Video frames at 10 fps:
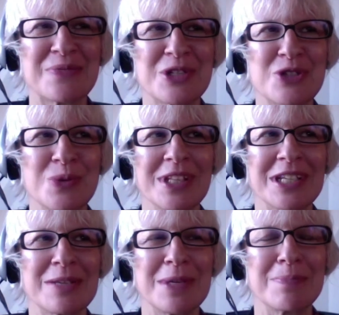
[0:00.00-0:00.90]
which really
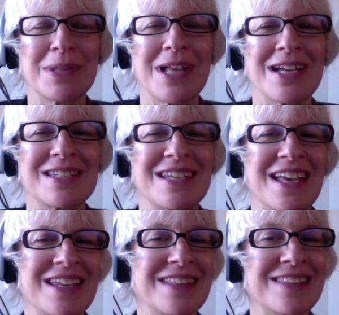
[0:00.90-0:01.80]
can be applied to
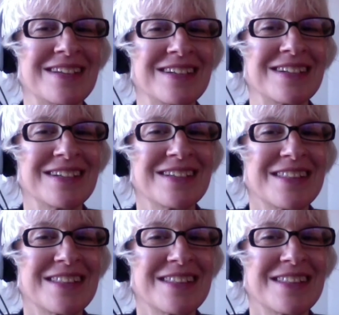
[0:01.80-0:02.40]
anything